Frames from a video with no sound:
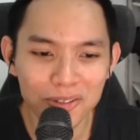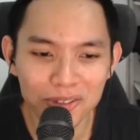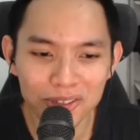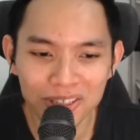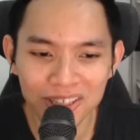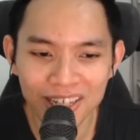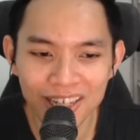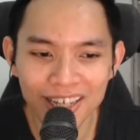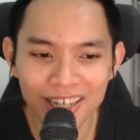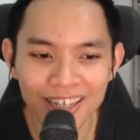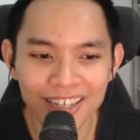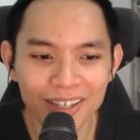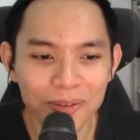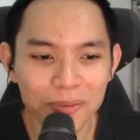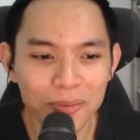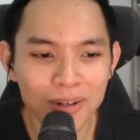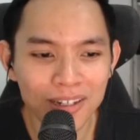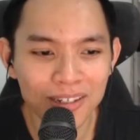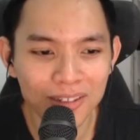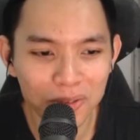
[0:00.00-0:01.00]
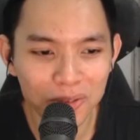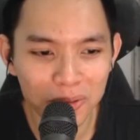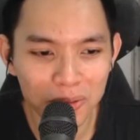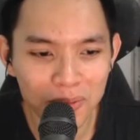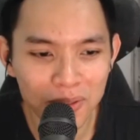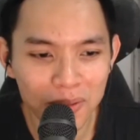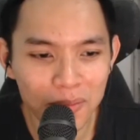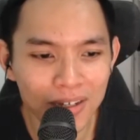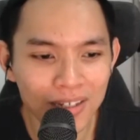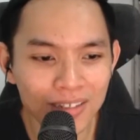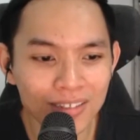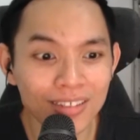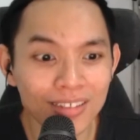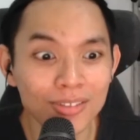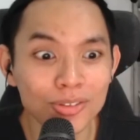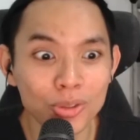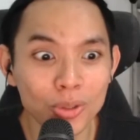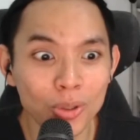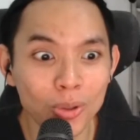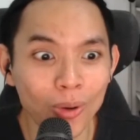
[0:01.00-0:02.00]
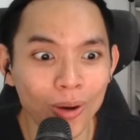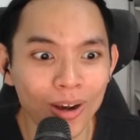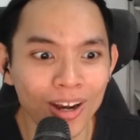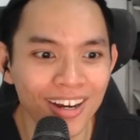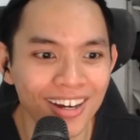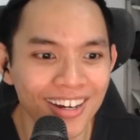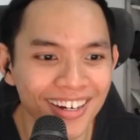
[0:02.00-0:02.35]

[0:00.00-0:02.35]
you share what do you mean by shit show?